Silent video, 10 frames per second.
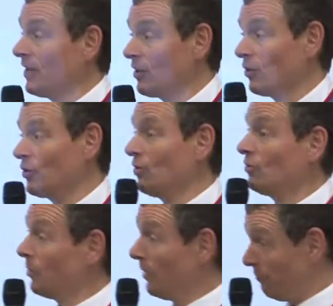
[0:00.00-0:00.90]
It costs you
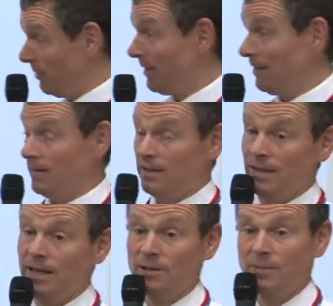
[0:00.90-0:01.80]
$12 billion, you
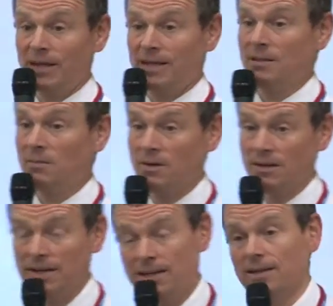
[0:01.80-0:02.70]
say, to bring it to
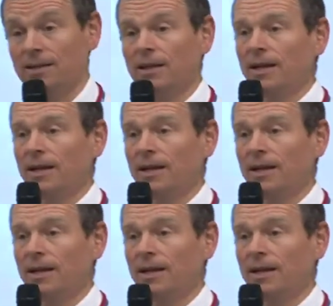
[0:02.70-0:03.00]
market.